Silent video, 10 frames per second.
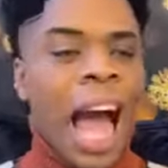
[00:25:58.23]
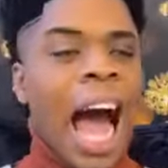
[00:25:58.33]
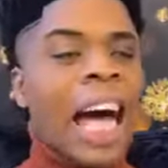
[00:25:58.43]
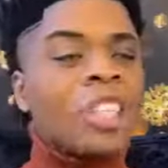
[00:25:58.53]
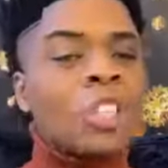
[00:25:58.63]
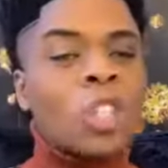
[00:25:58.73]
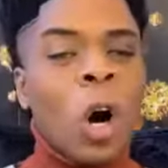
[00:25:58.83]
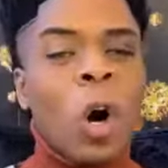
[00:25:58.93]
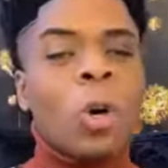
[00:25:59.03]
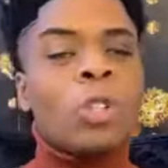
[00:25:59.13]
I
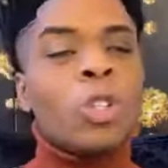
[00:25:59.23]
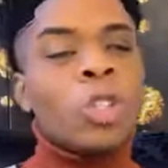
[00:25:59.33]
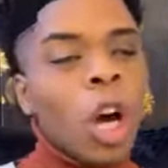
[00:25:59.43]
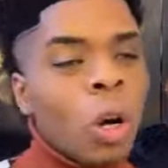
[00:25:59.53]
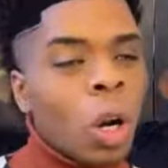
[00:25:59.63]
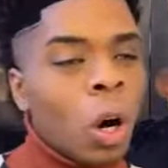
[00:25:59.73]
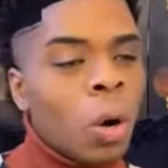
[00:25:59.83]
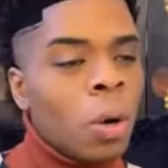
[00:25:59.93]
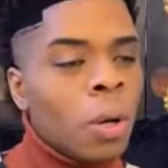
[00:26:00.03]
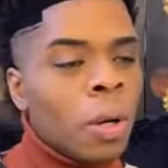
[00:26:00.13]
sold
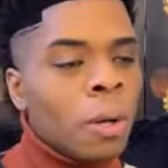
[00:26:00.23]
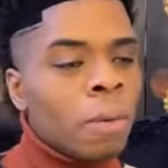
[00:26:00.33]
solo